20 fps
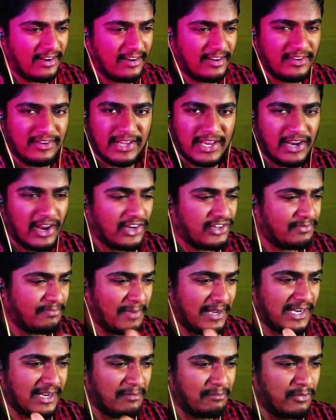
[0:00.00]
He cannot
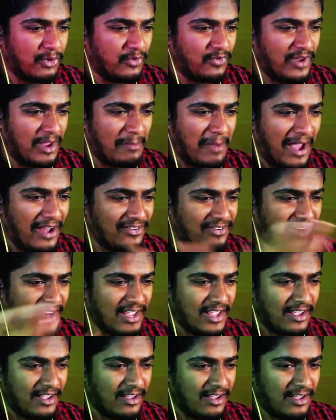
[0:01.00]
make a movie about
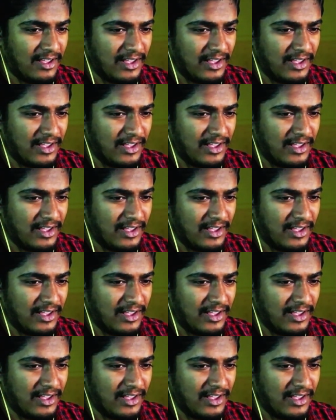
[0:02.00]
uh,